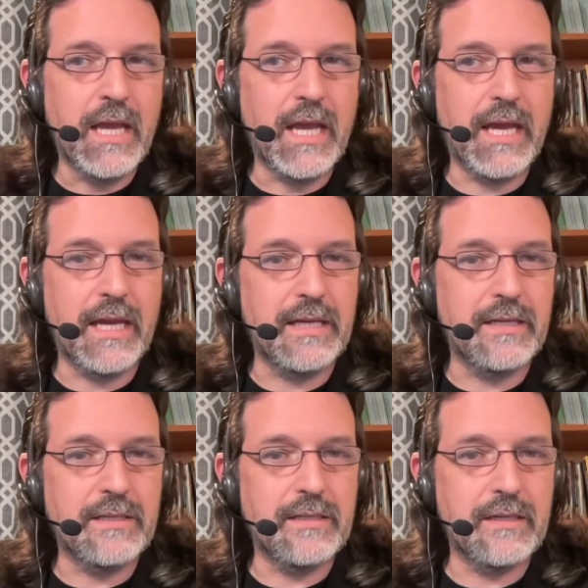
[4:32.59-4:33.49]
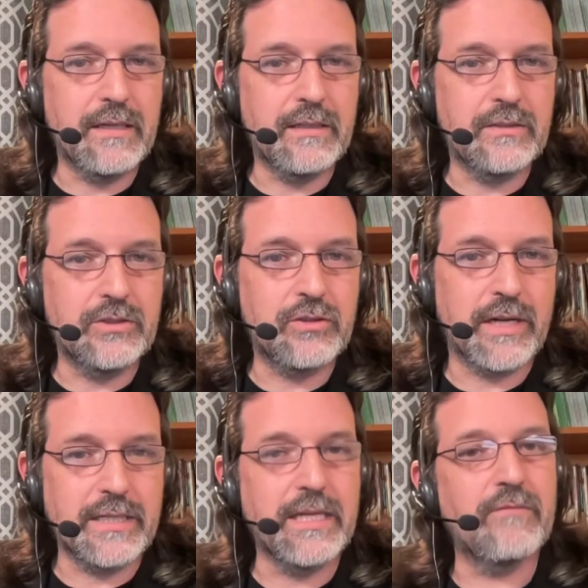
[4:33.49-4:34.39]
and
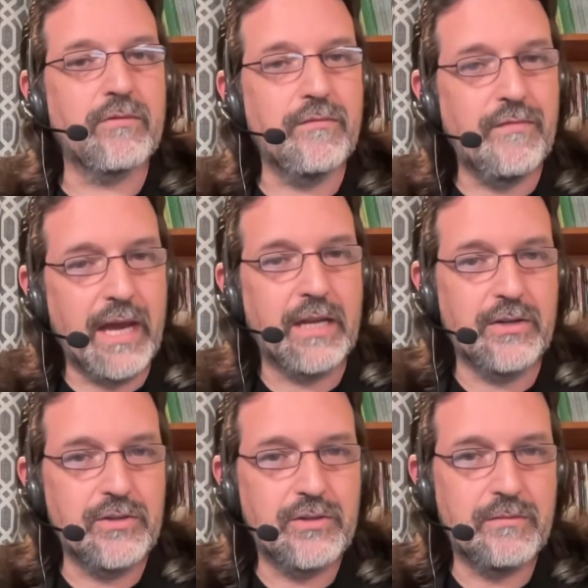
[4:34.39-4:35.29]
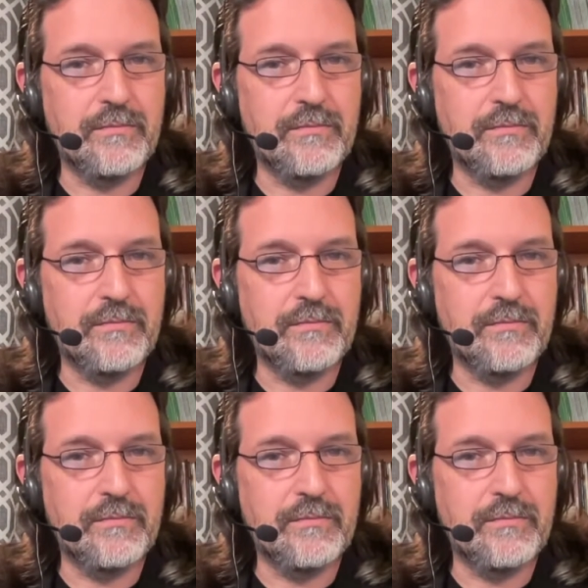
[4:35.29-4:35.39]
trying to get revenge